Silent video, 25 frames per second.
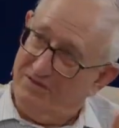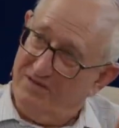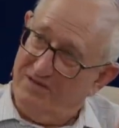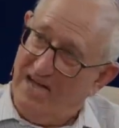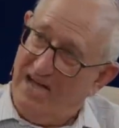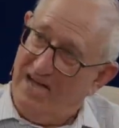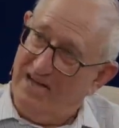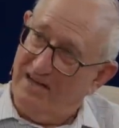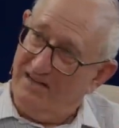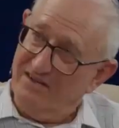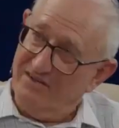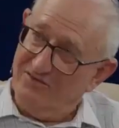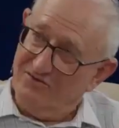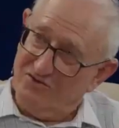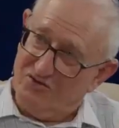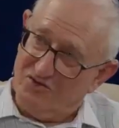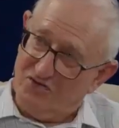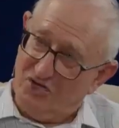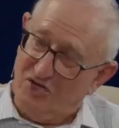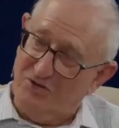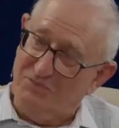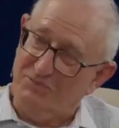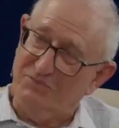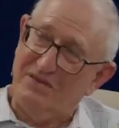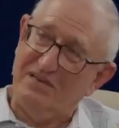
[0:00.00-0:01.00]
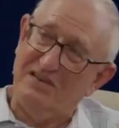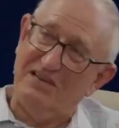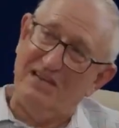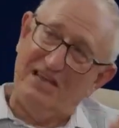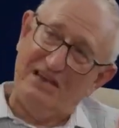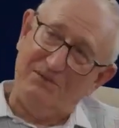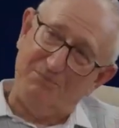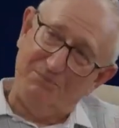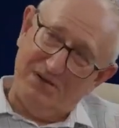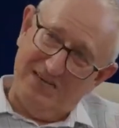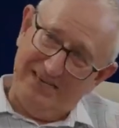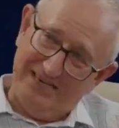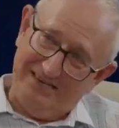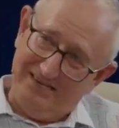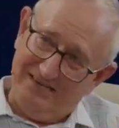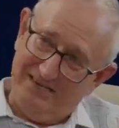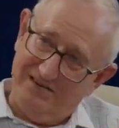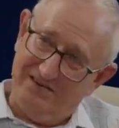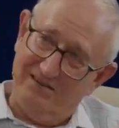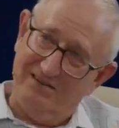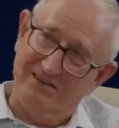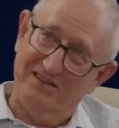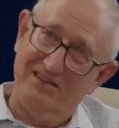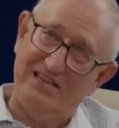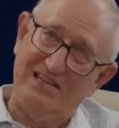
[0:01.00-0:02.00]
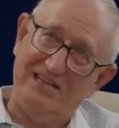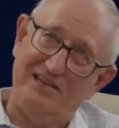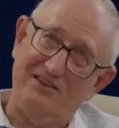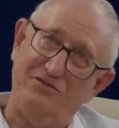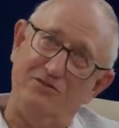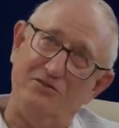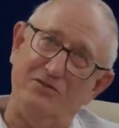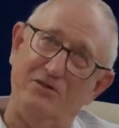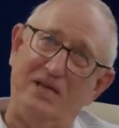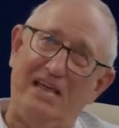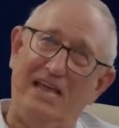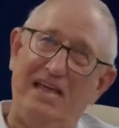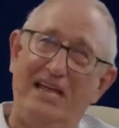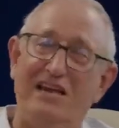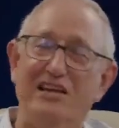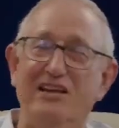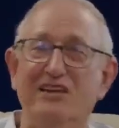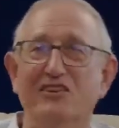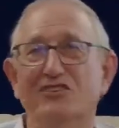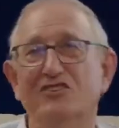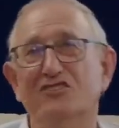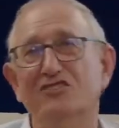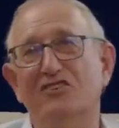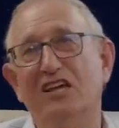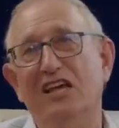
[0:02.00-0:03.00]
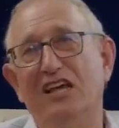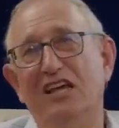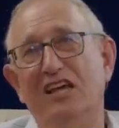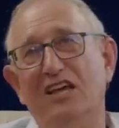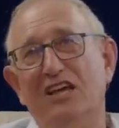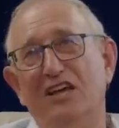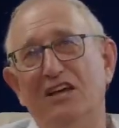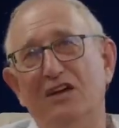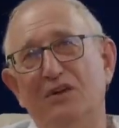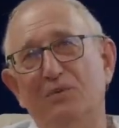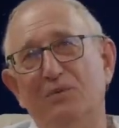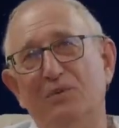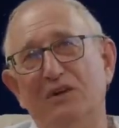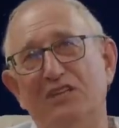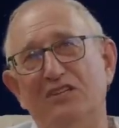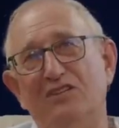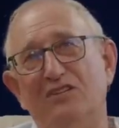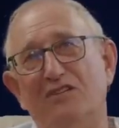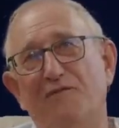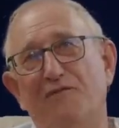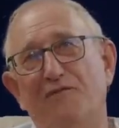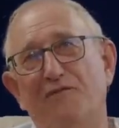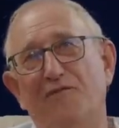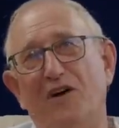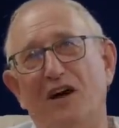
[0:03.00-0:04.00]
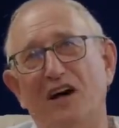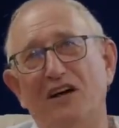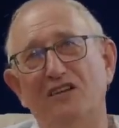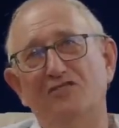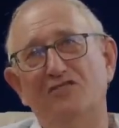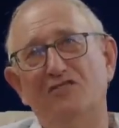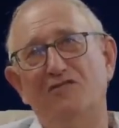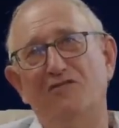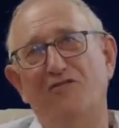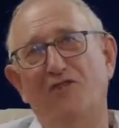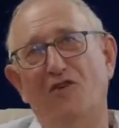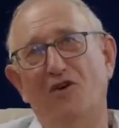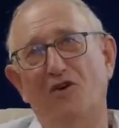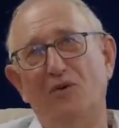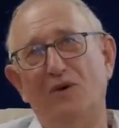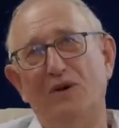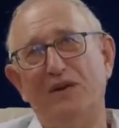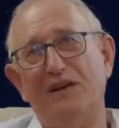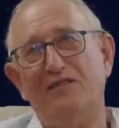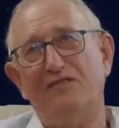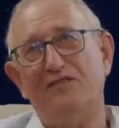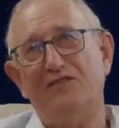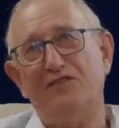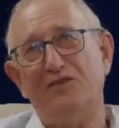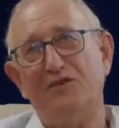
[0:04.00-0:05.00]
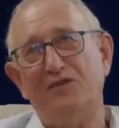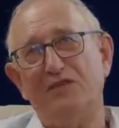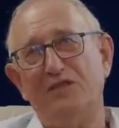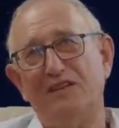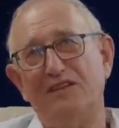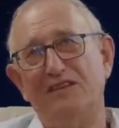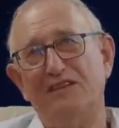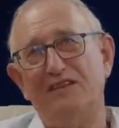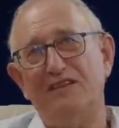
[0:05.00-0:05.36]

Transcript: tongue, German, and by Tyndale into English, we fast forward to the